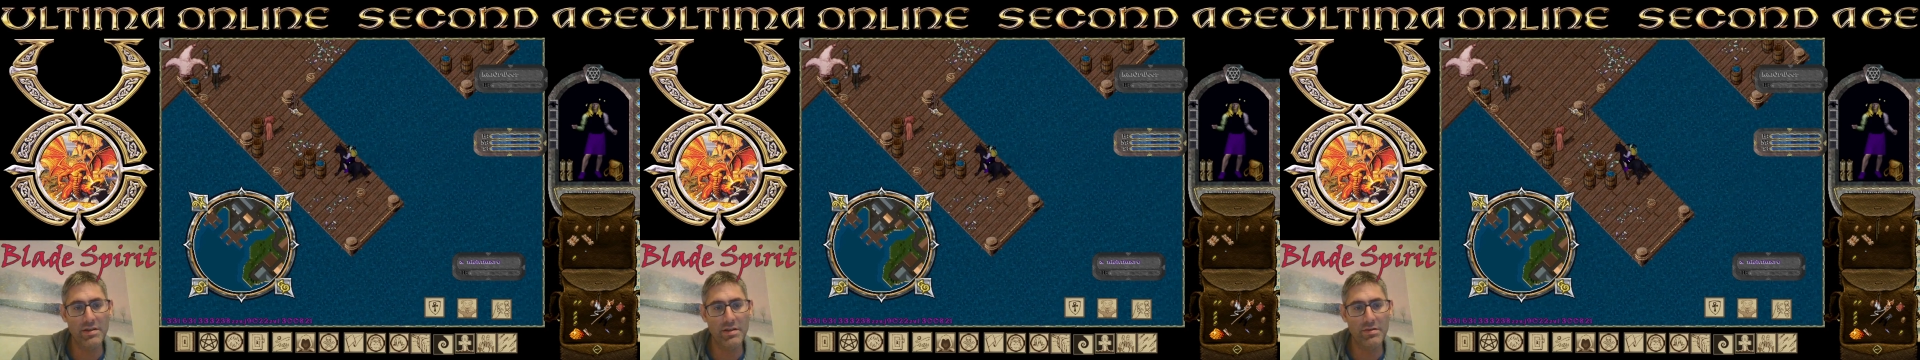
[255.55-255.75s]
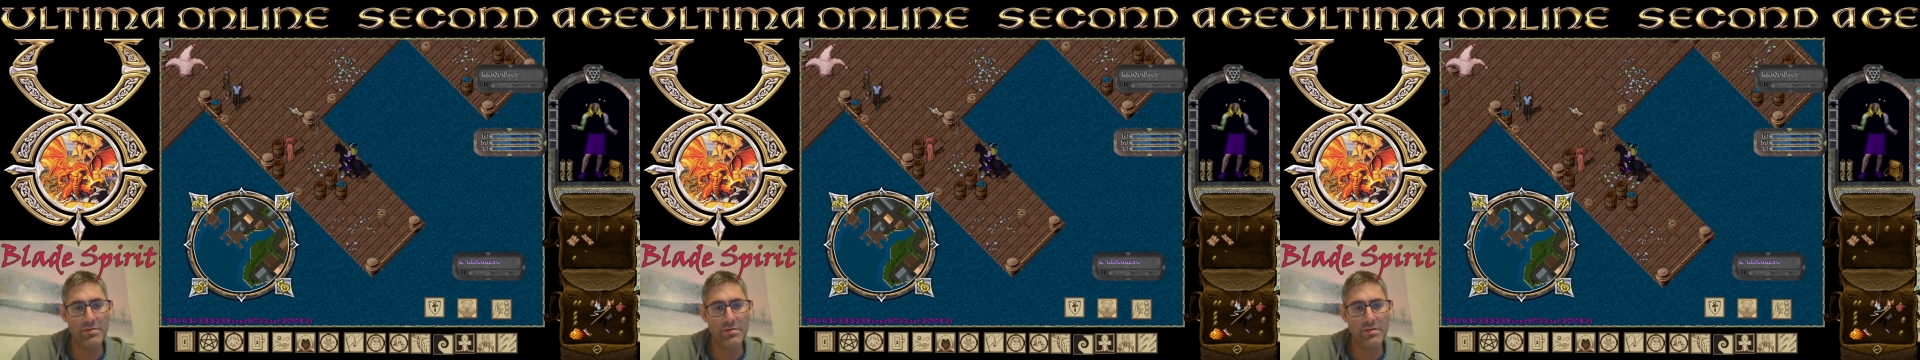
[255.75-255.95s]

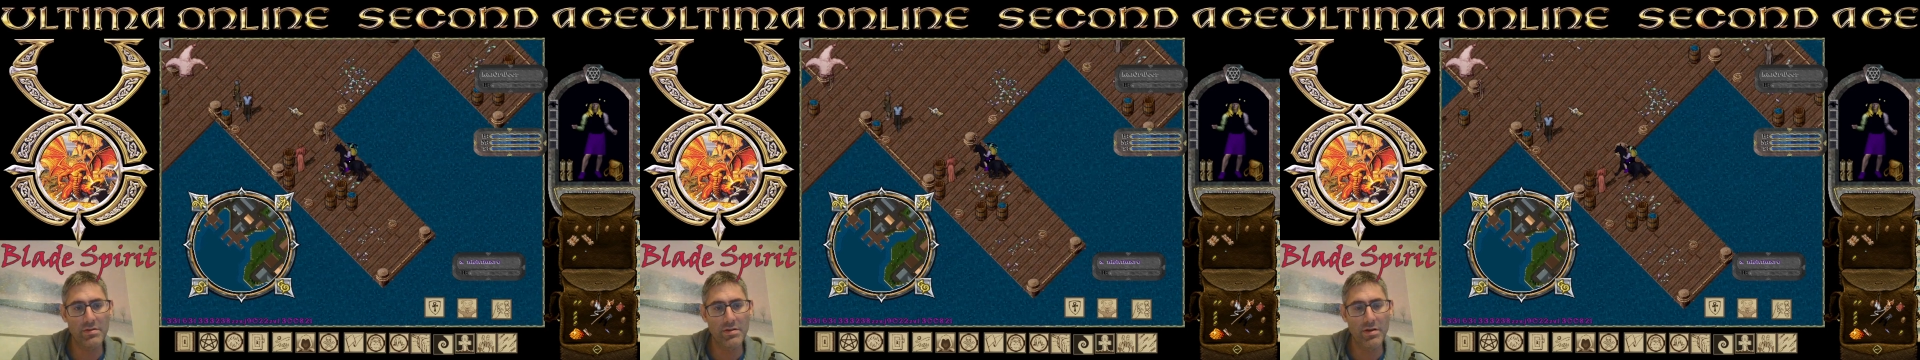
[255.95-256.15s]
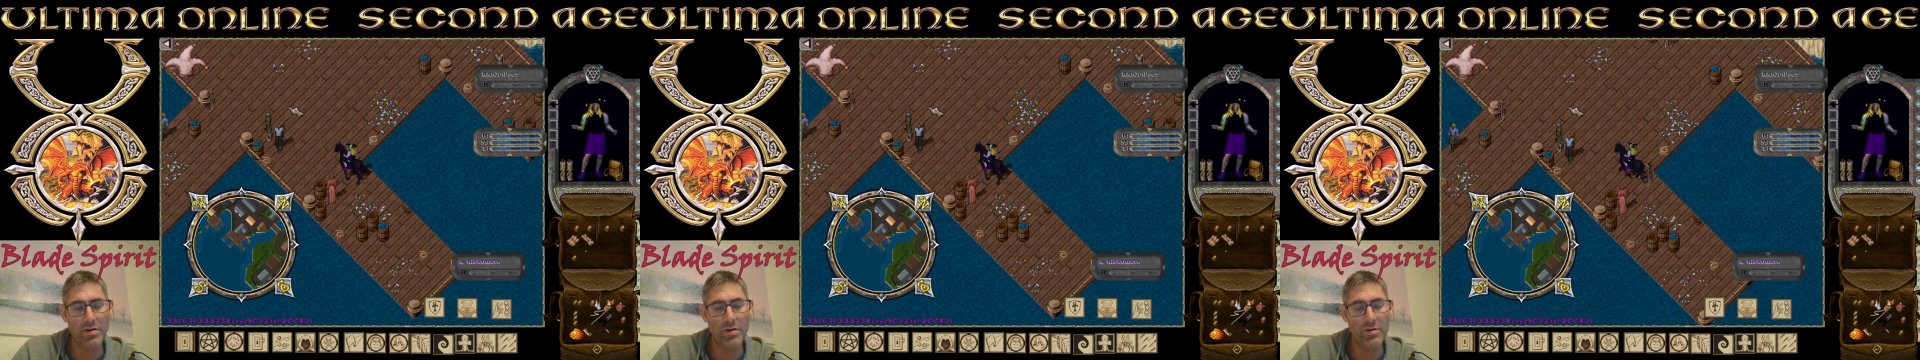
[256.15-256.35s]
a look
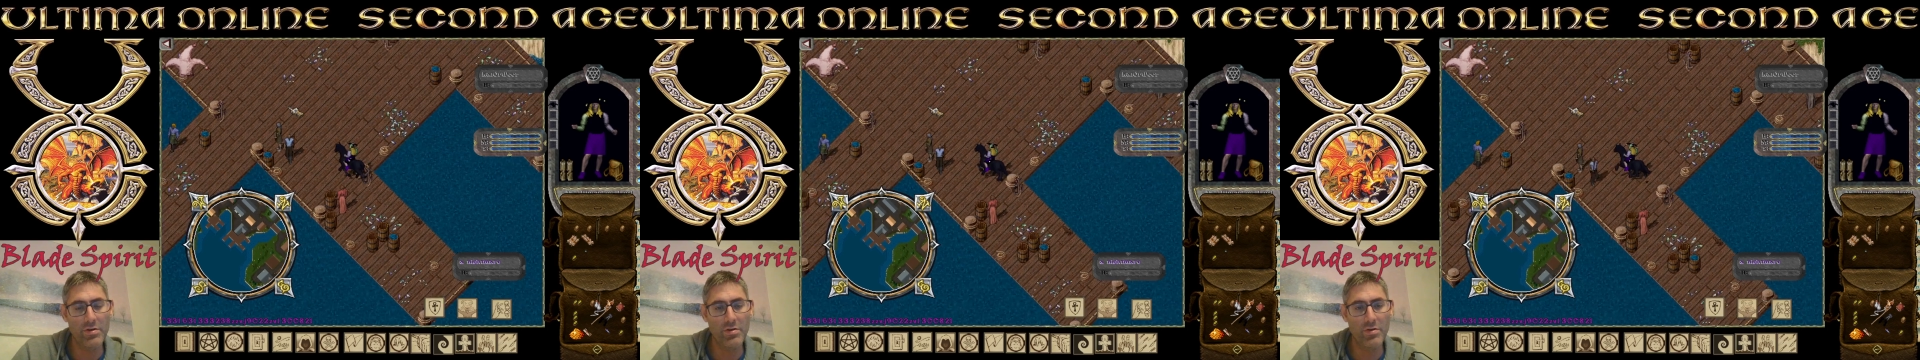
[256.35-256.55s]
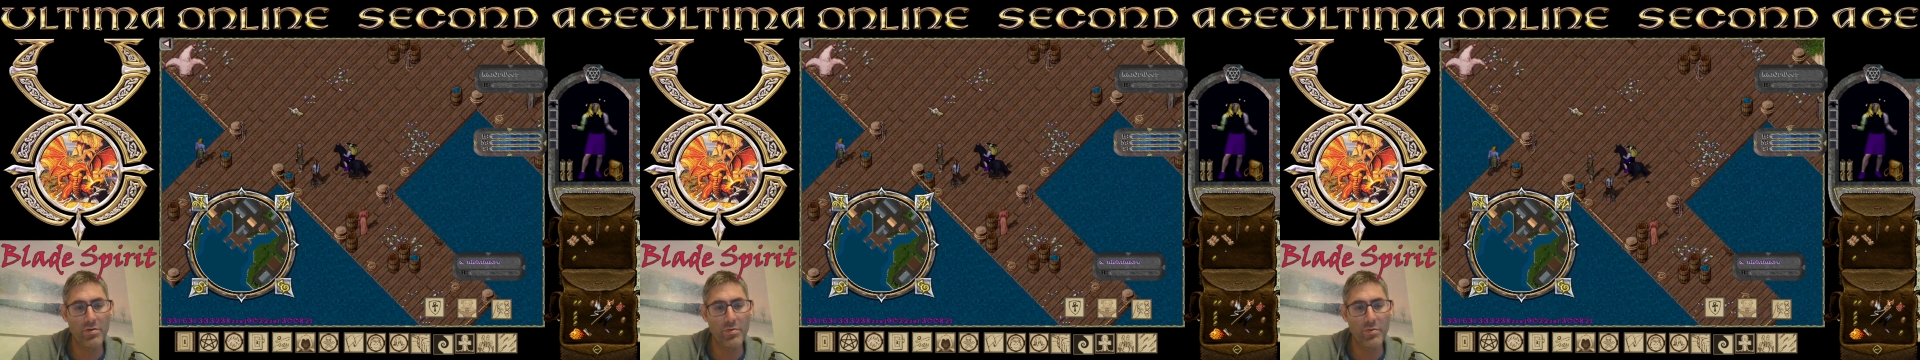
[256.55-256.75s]
on
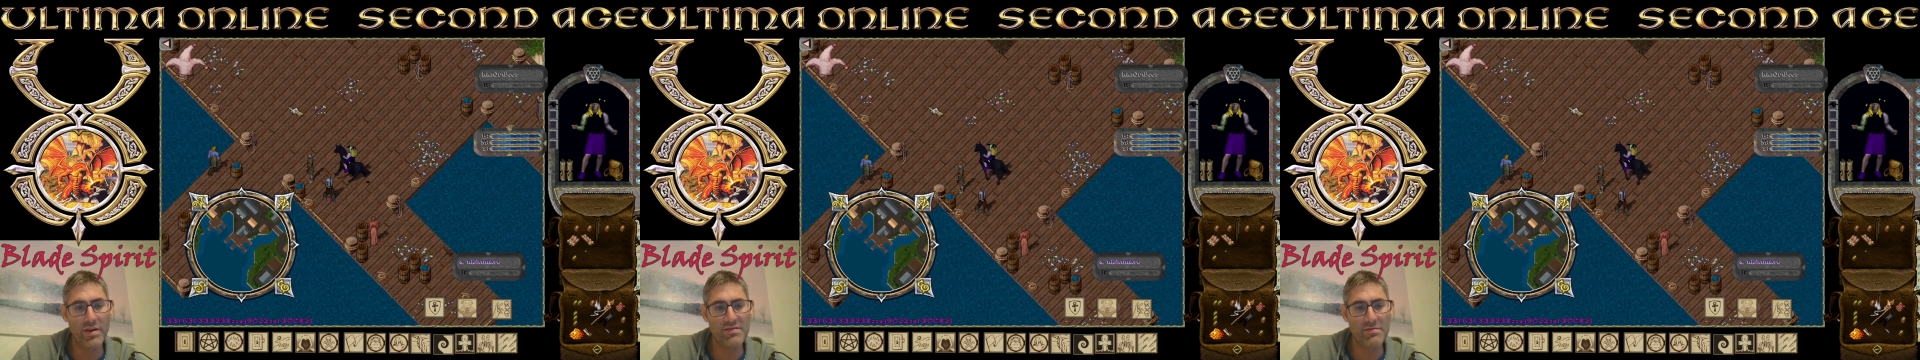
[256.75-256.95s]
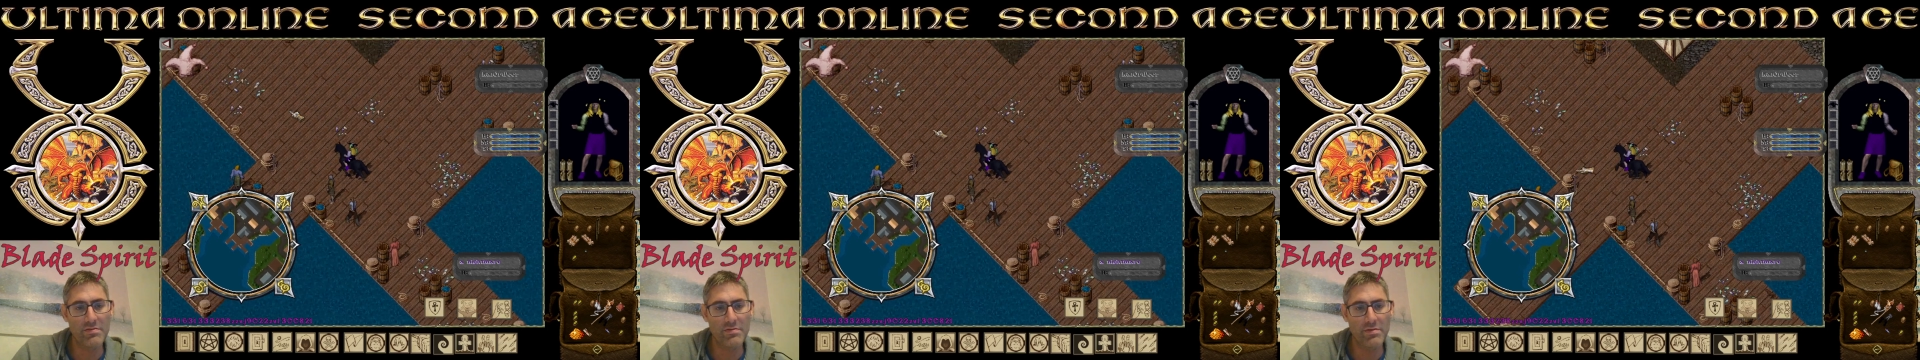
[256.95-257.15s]
your
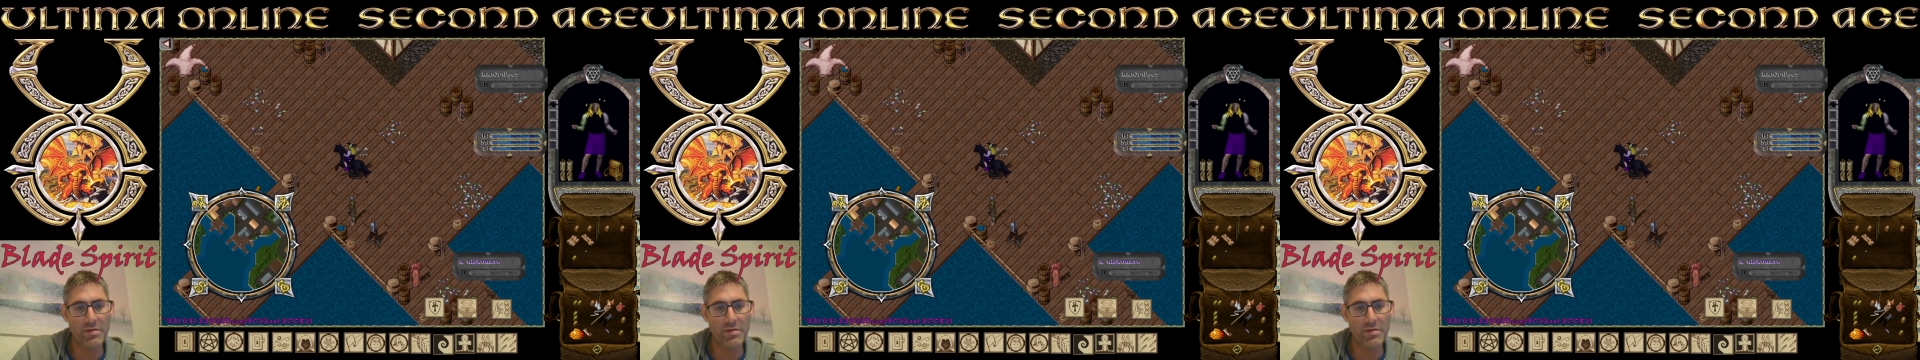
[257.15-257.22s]
Razor.